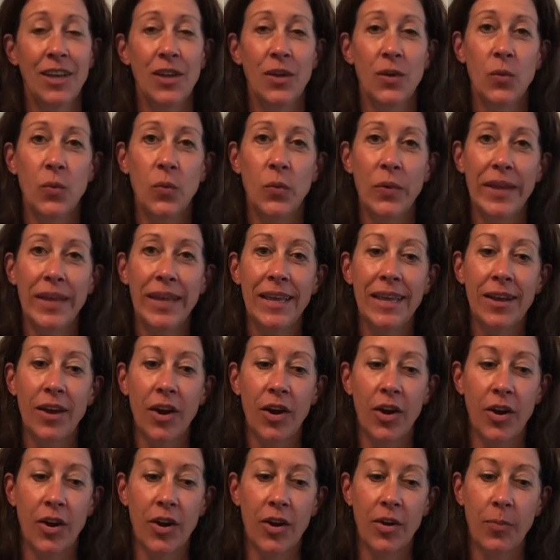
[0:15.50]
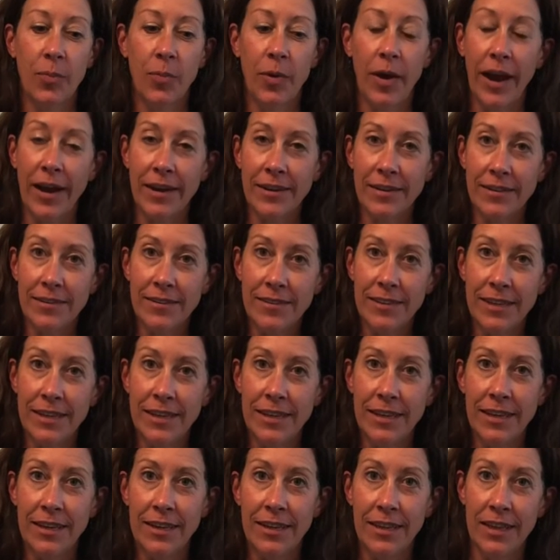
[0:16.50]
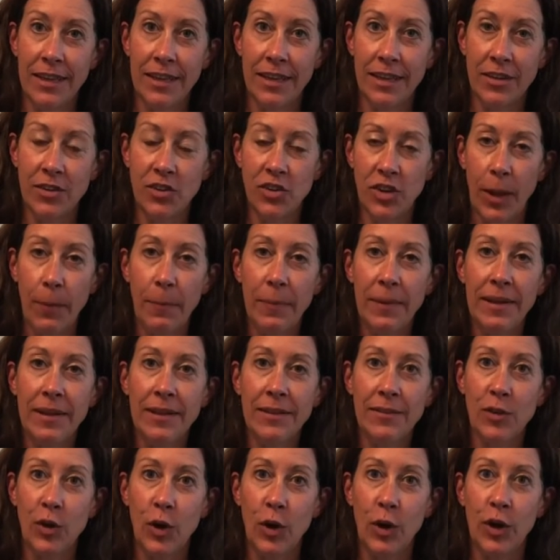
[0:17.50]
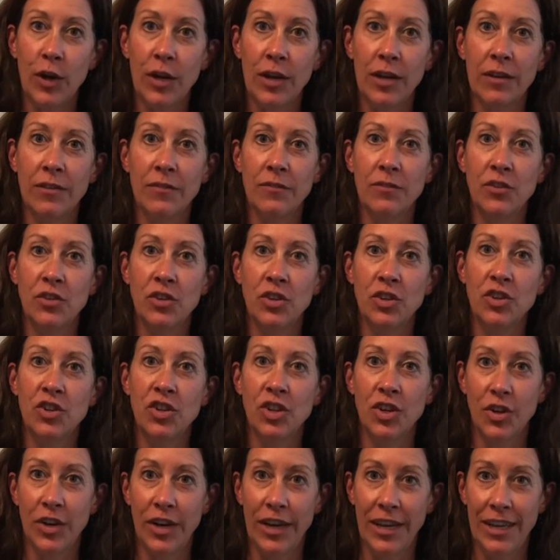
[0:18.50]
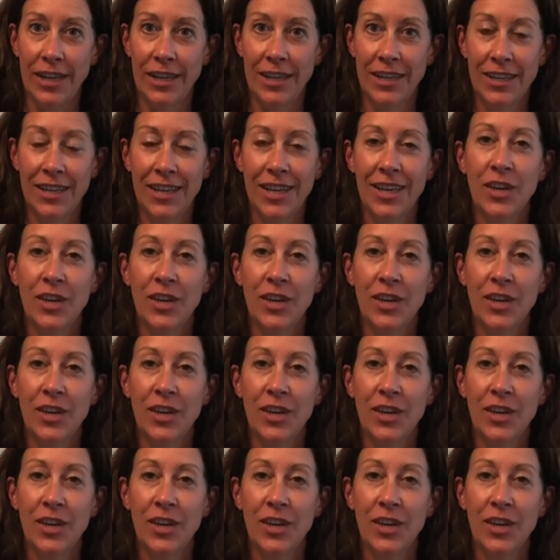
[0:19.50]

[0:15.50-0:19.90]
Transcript: We are practicing the Japanese art of Chigiri,